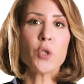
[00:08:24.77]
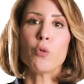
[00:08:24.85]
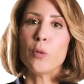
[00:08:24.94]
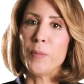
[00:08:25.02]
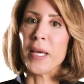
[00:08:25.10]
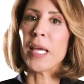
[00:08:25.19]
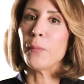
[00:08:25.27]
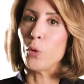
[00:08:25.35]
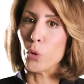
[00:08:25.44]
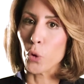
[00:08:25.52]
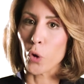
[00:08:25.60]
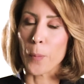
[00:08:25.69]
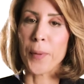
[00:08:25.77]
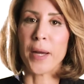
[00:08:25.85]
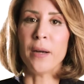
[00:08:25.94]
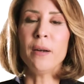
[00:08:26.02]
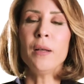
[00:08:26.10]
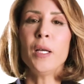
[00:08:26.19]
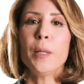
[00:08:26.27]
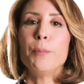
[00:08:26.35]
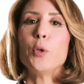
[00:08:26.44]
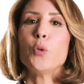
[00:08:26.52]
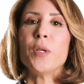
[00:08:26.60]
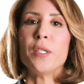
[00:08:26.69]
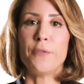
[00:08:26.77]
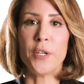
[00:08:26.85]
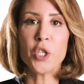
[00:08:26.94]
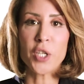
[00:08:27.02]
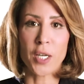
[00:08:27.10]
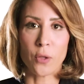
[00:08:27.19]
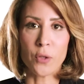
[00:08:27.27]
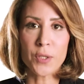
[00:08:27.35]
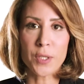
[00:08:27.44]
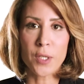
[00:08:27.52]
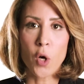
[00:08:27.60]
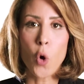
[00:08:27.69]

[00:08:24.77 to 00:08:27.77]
we will be able to compare between different channels